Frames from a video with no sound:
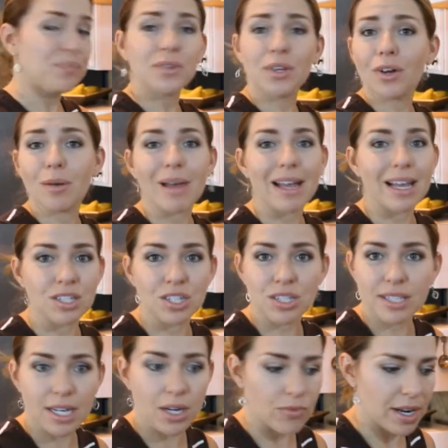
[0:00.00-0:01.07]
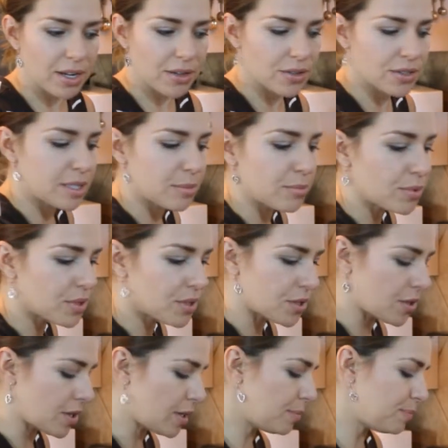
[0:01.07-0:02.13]
You're going to make it just like a regular simple
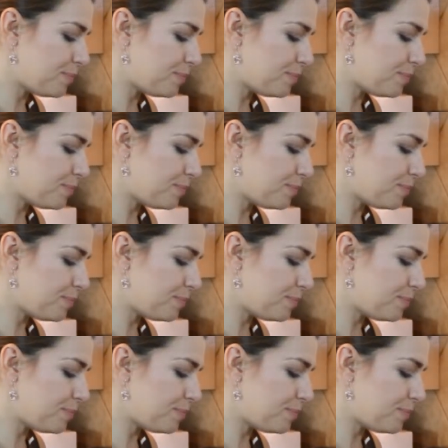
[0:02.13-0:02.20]
syrup.